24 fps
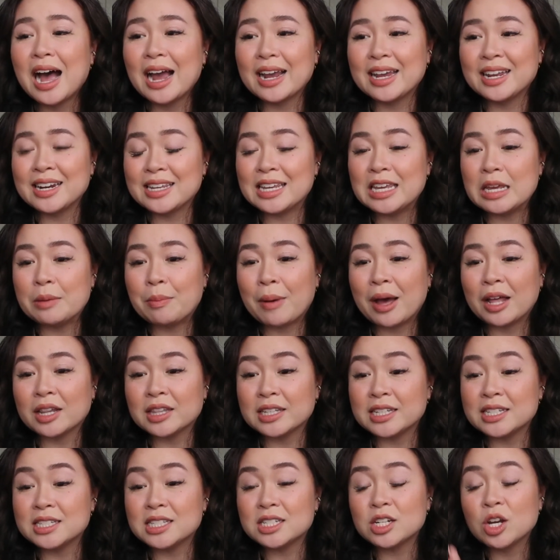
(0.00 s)
I can keep at
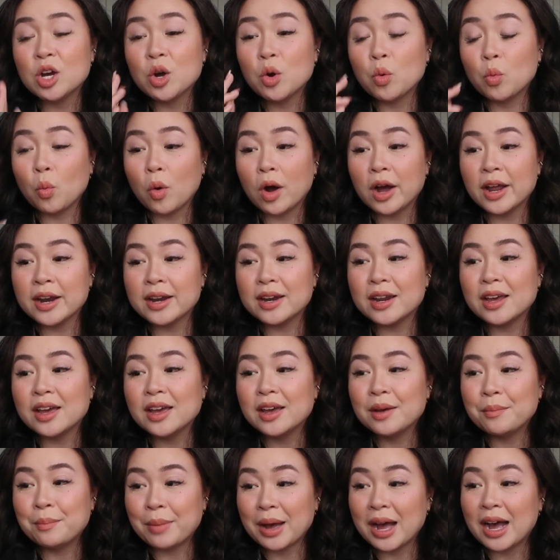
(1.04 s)
least one
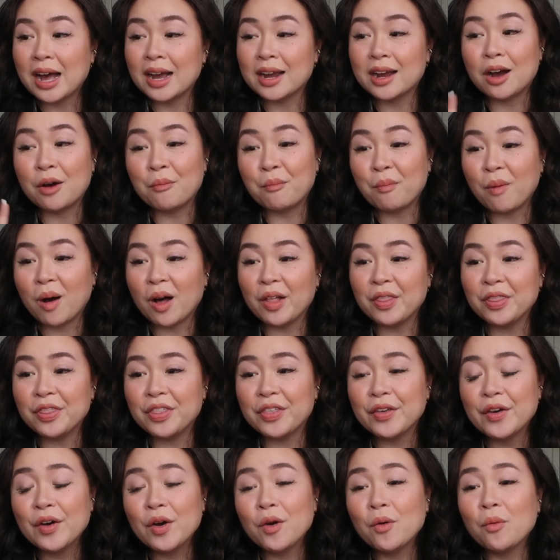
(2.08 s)
bag a month.
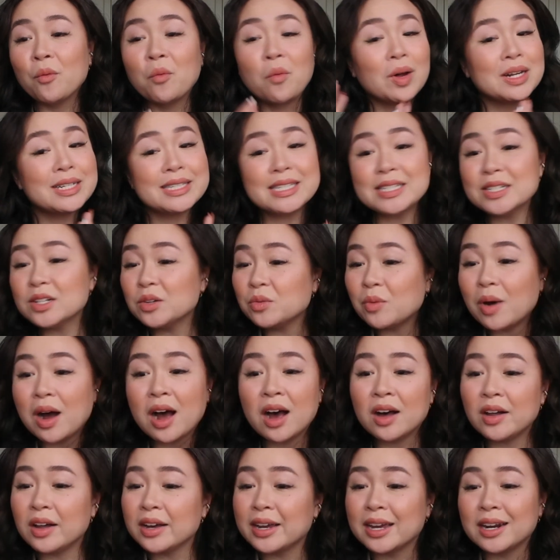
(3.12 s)
Once in a
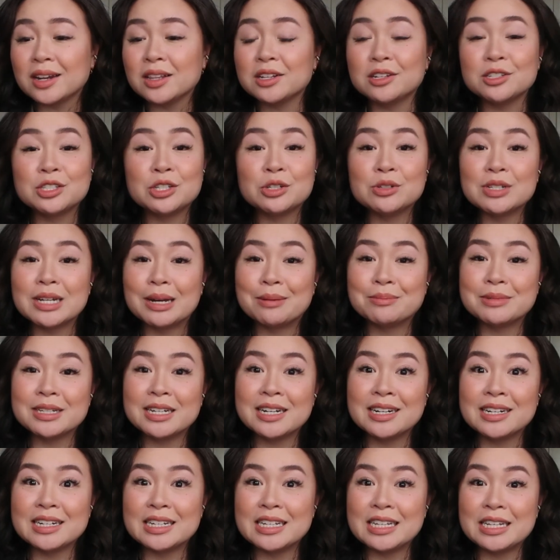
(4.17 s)
while, I'll get a little too tempted
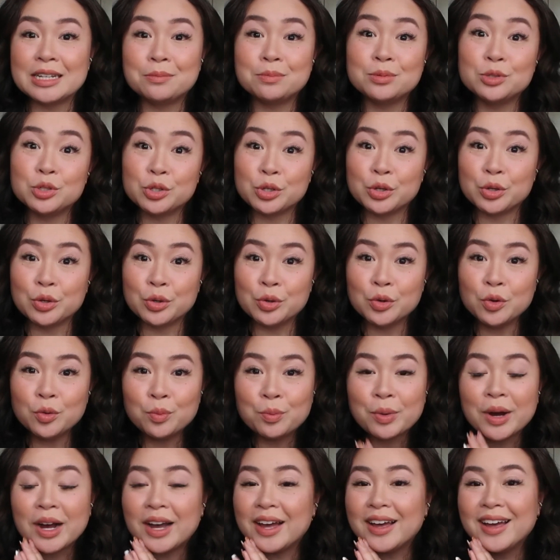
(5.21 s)
and keep two,
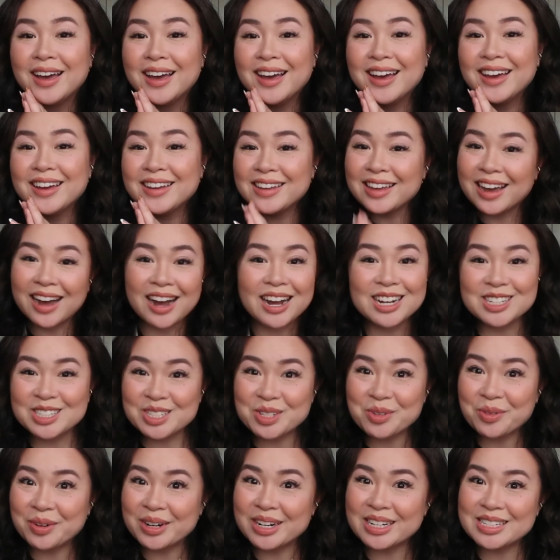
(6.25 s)
but yeah, I
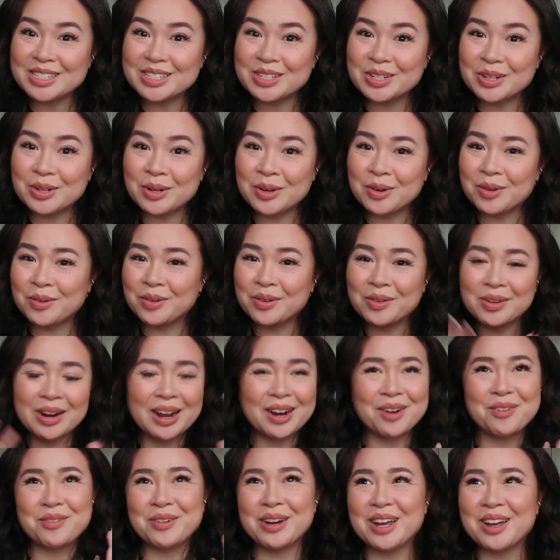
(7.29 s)
just wanted to
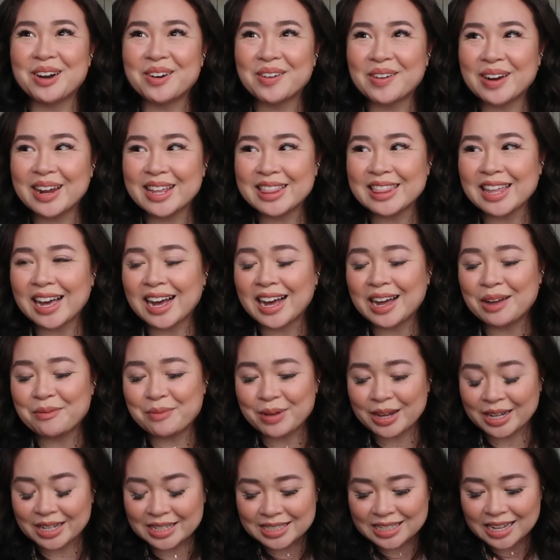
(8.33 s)
kind of reiterate that
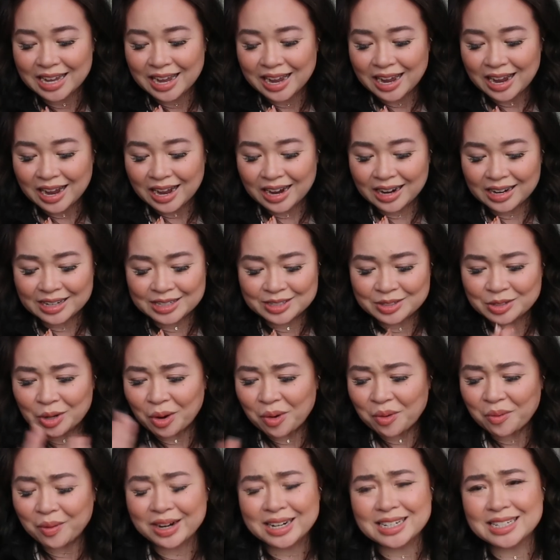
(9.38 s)
because I
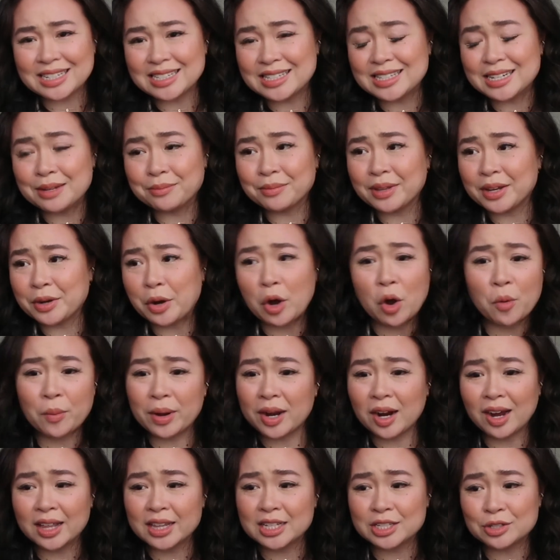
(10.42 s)
don't want it to seem like, oh my
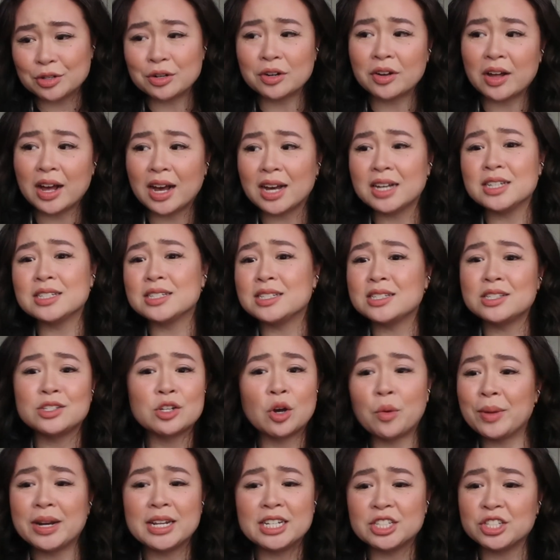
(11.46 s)
god, this girl has
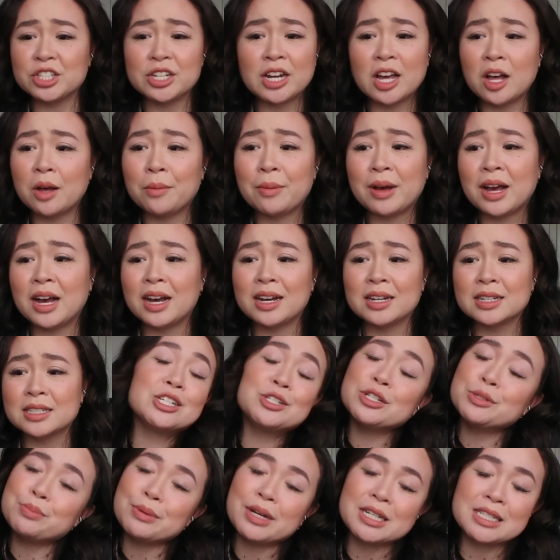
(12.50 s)
so many Chanel bags. It's
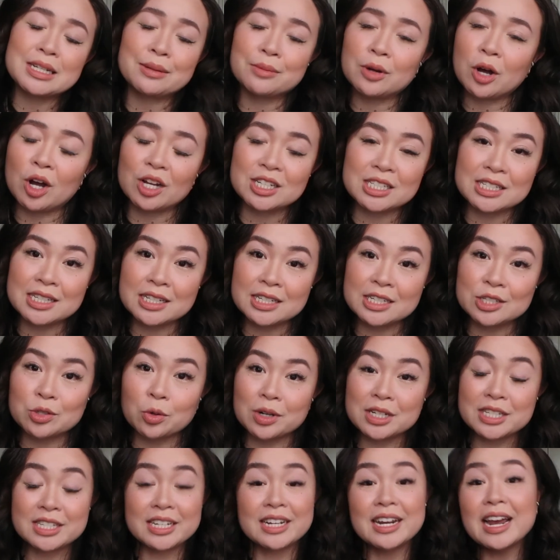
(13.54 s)
just because I'm constantly
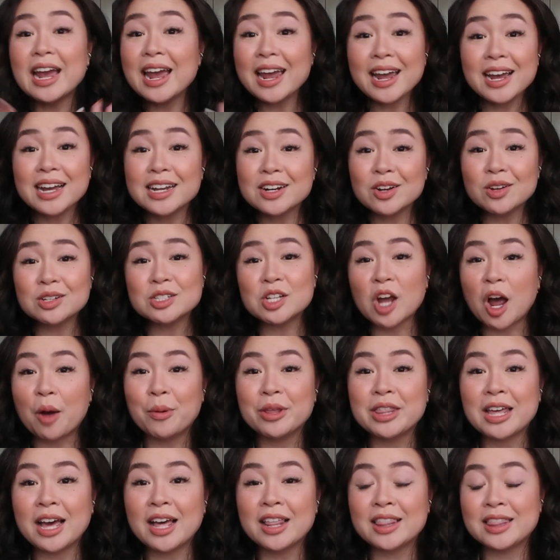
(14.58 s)
sourcing. And on top
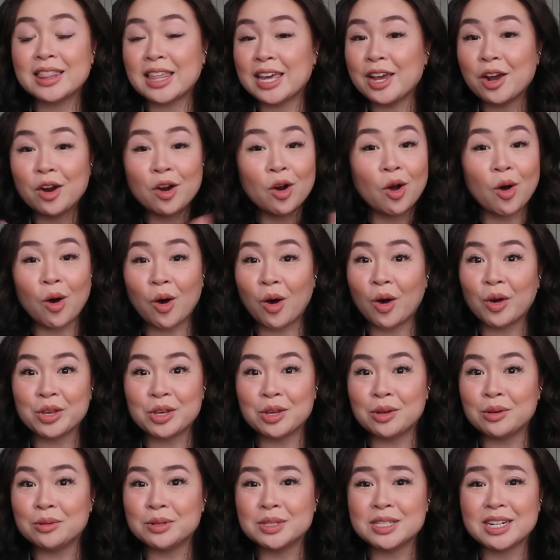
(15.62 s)
of that, they are all
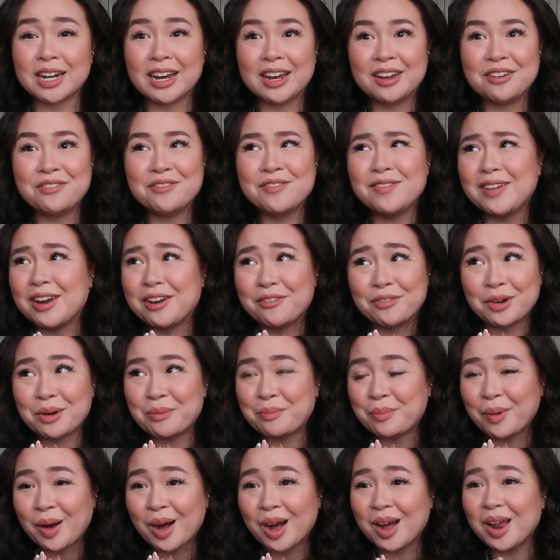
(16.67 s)
used. I have
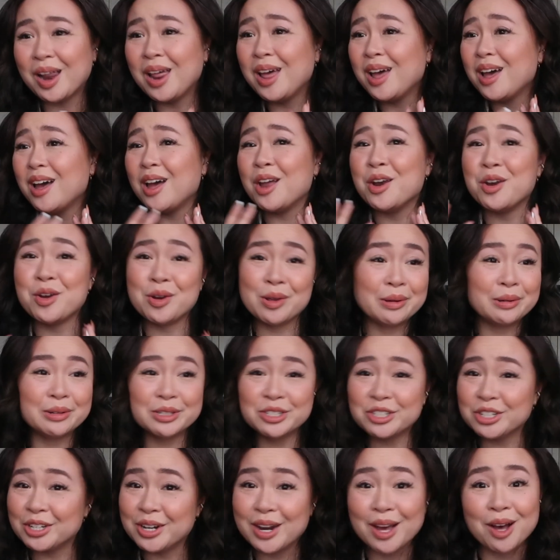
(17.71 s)
never bought a new
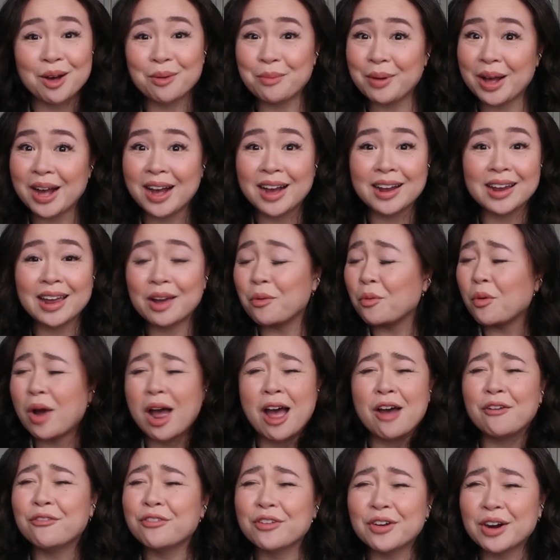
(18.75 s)
Chanel bag
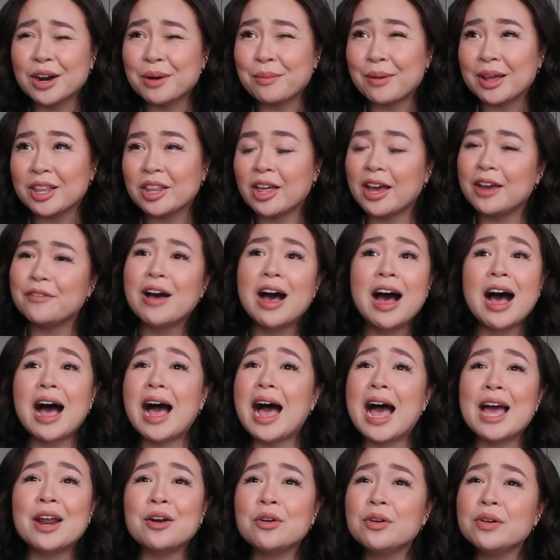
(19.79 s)
ever in my life.
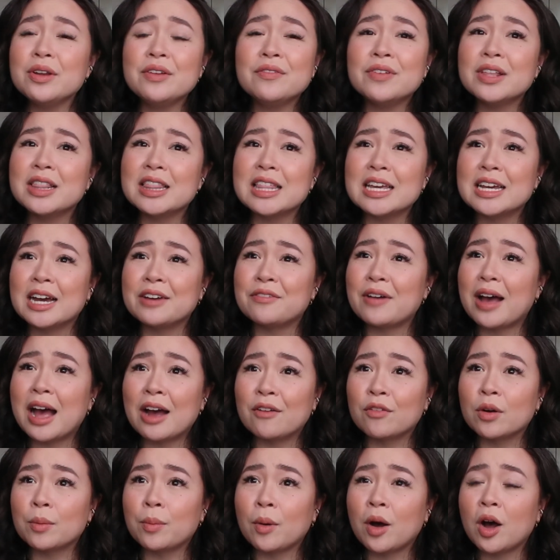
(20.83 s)
I don't even think I've
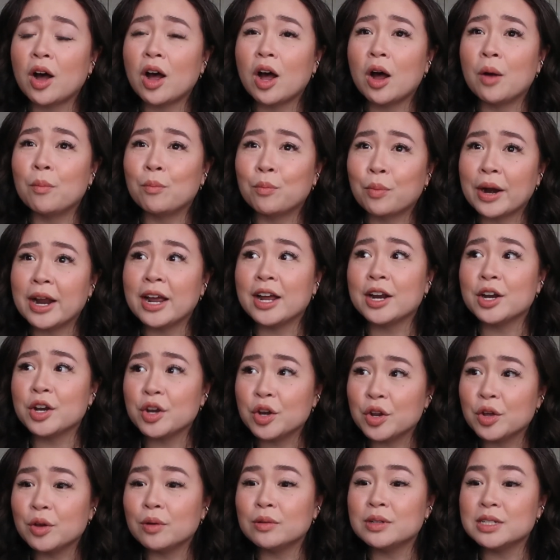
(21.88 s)
ever bought a brand
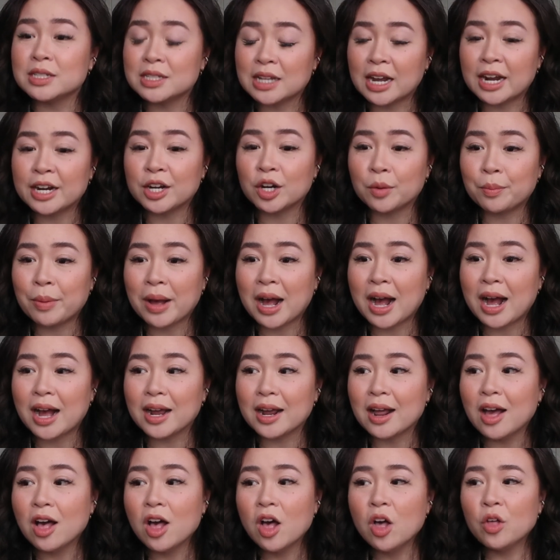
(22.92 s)
new designer
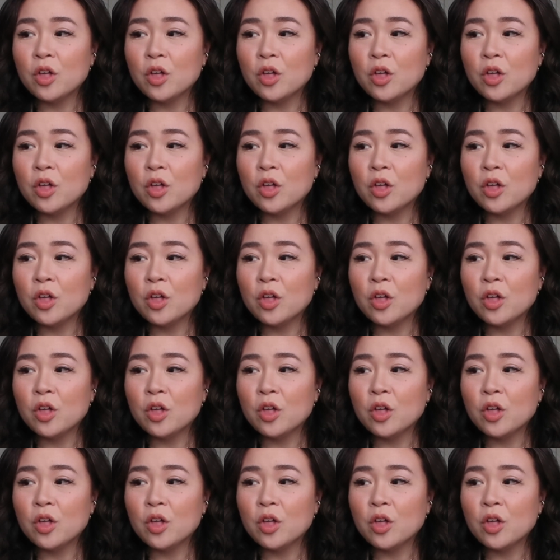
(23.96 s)
bag.